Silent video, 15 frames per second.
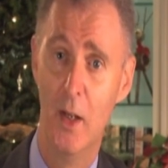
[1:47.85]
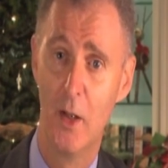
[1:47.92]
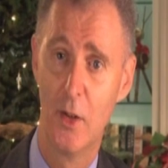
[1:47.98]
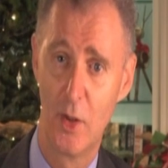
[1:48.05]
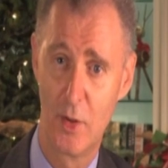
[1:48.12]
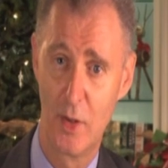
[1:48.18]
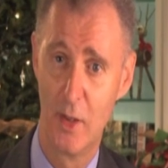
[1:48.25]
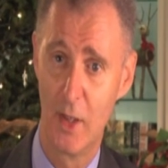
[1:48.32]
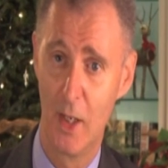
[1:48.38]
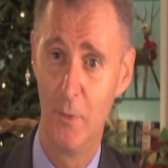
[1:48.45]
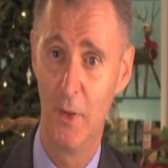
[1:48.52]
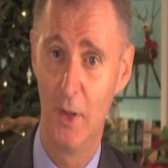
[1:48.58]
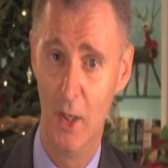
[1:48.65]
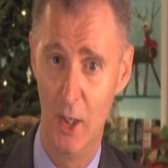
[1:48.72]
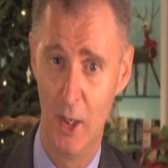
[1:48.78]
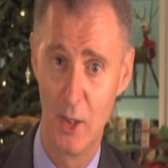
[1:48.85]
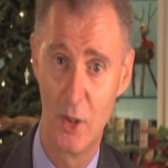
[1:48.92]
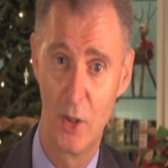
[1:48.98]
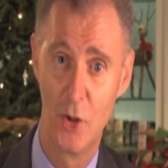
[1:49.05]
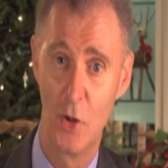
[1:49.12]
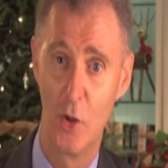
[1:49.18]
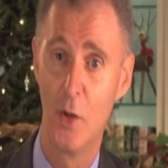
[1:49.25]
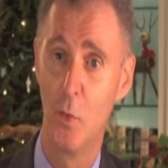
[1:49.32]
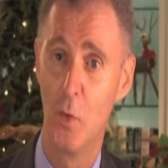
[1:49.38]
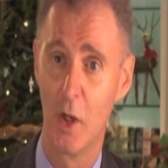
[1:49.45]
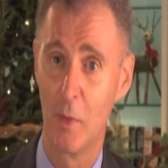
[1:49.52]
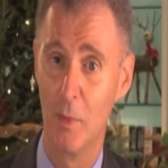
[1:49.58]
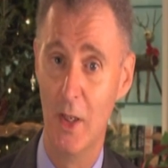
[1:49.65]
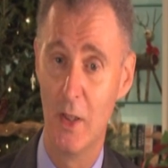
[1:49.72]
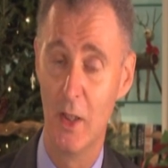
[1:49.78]
just in time for her to join a
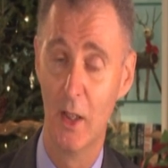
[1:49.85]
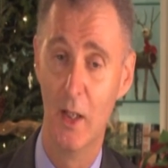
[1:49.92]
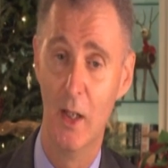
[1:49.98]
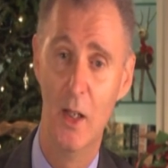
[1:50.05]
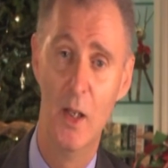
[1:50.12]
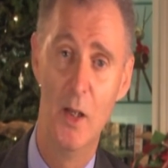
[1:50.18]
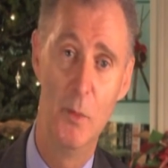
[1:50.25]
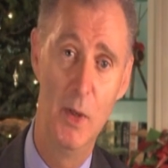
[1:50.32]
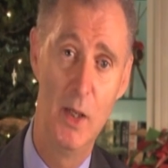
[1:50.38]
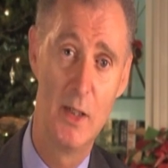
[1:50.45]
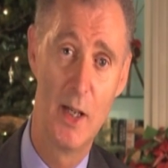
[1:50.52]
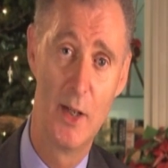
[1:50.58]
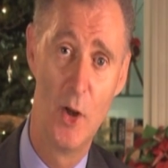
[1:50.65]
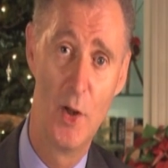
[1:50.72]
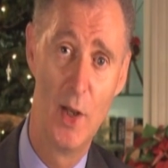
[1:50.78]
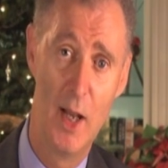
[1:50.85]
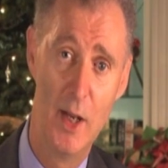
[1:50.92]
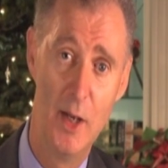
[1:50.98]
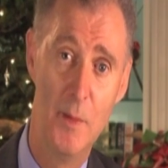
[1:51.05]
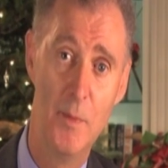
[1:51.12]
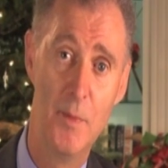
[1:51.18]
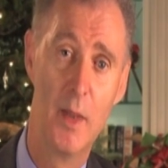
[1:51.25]
work meeting being done online,